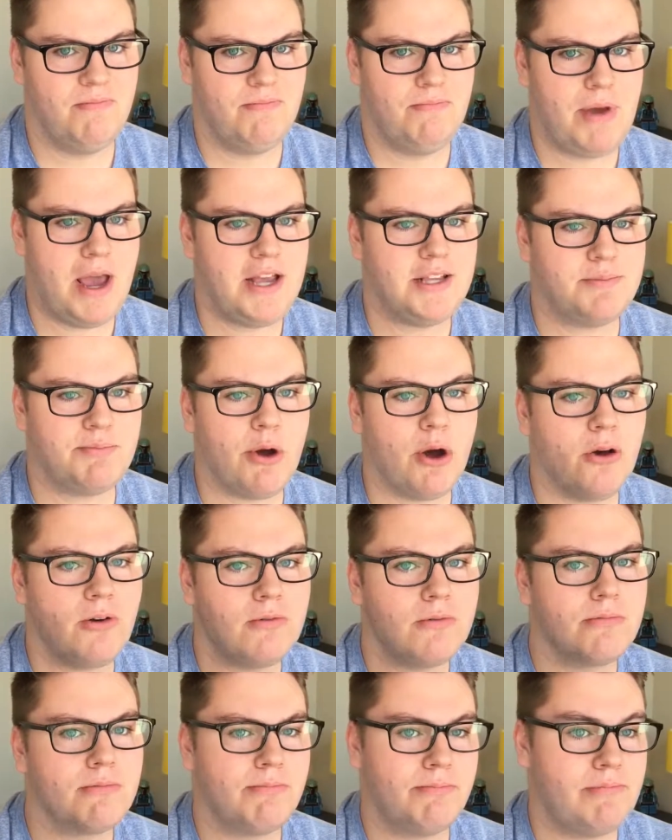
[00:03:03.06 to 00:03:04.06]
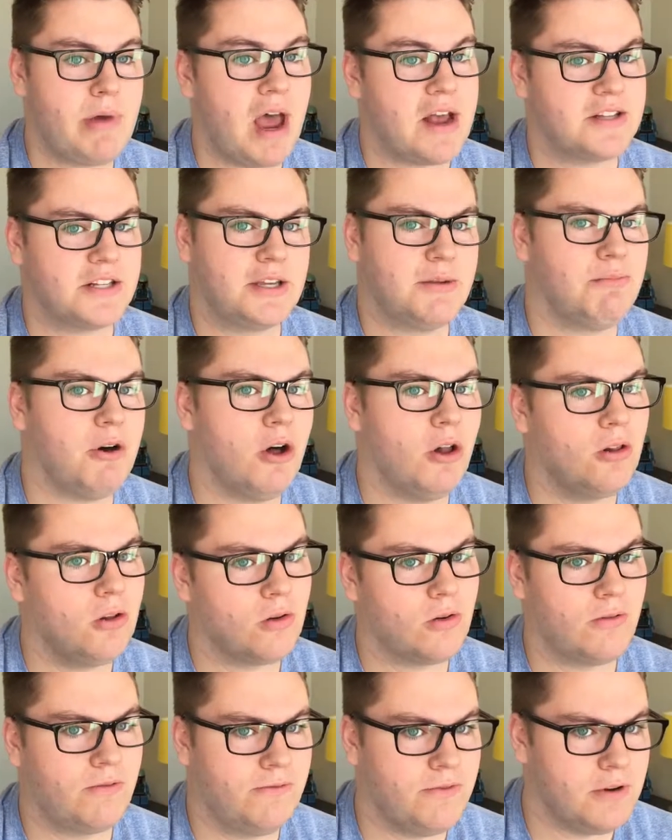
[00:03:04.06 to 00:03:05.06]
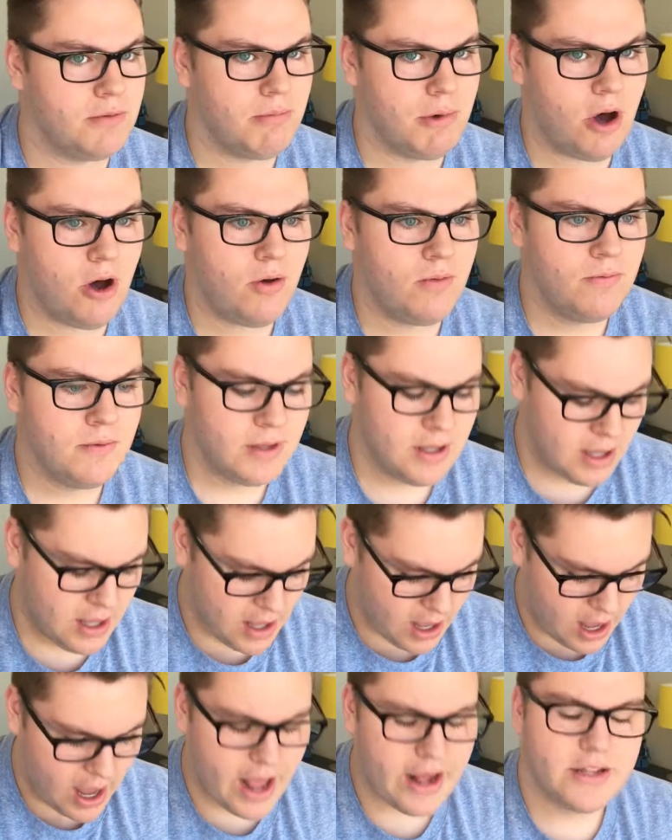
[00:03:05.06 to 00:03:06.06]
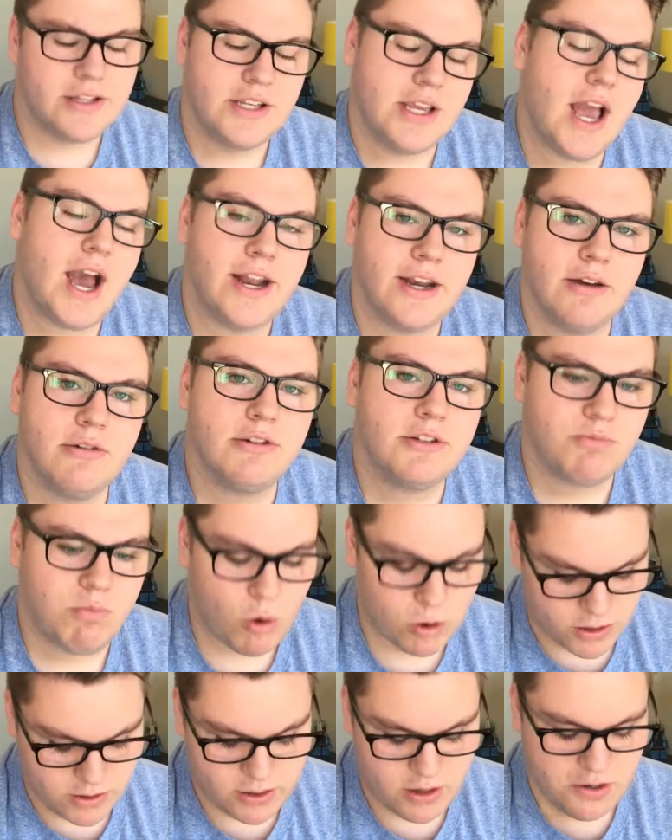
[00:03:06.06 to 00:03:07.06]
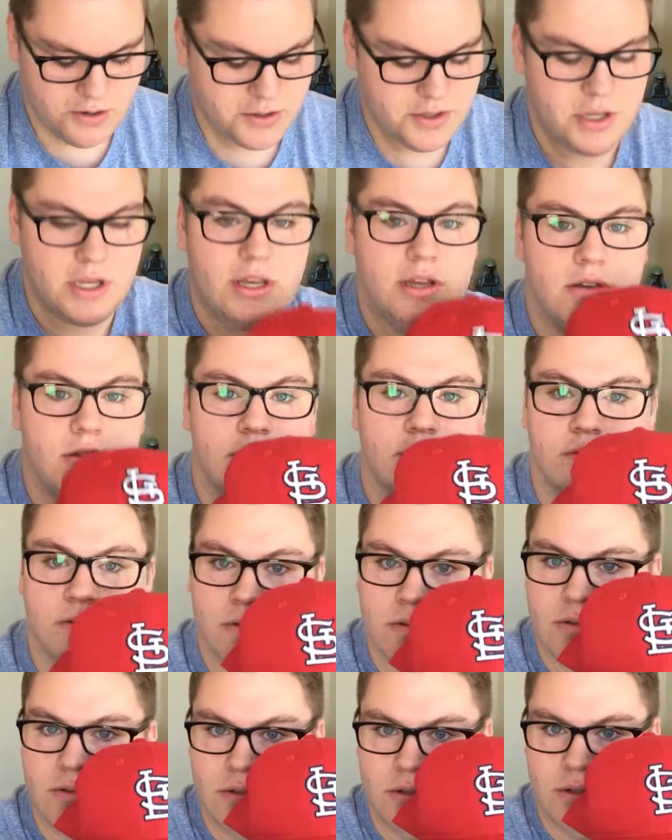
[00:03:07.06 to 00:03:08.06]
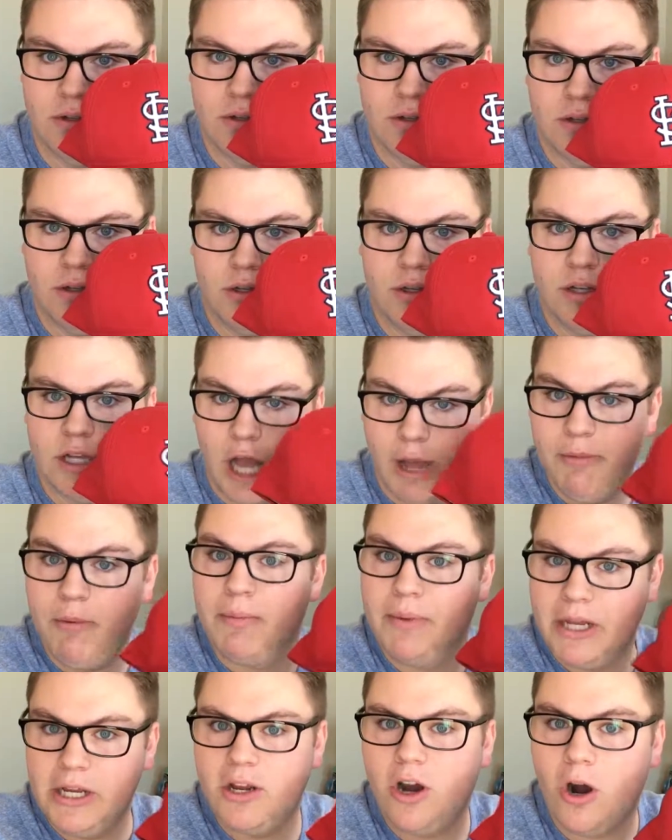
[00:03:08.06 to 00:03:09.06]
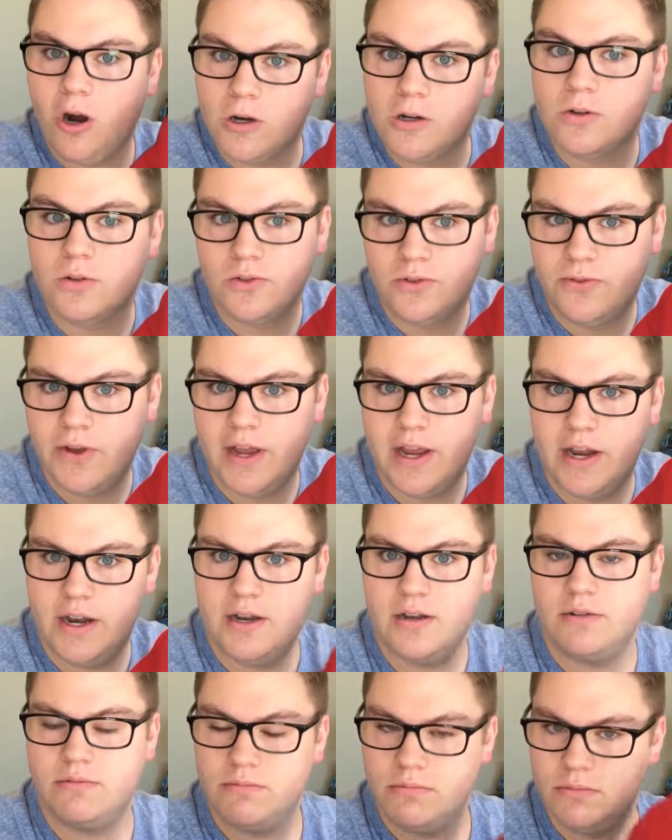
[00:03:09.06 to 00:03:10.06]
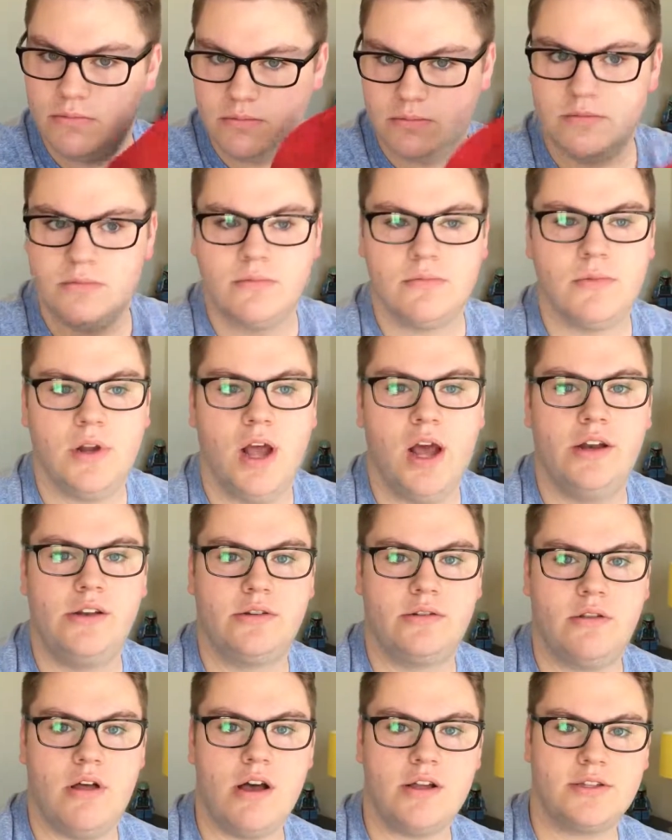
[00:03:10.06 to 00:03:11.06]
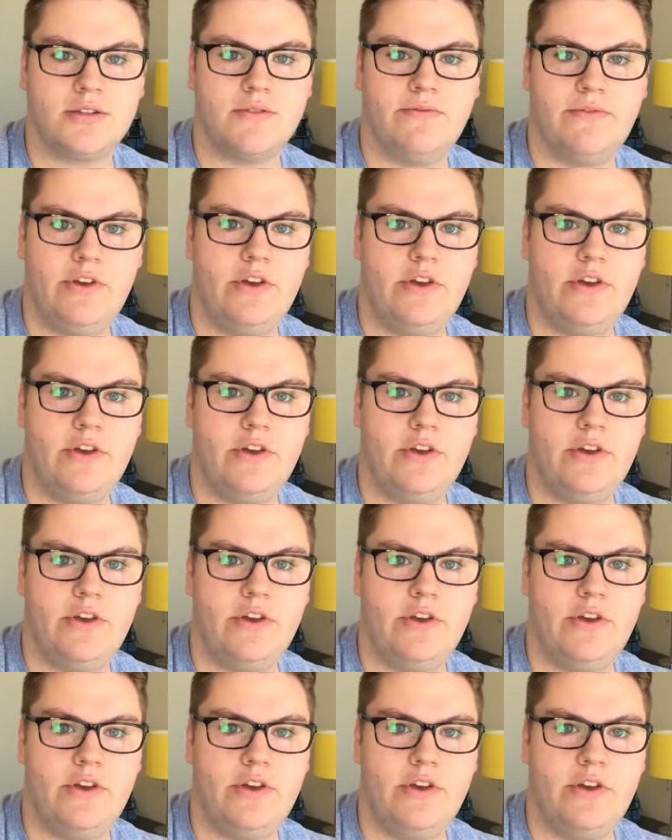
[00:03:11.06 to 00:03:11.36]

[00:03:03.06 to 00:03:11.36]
baseball, basketball, or football? And see, I know what sports are. See, I'm a big Cardinals fan. I just lost some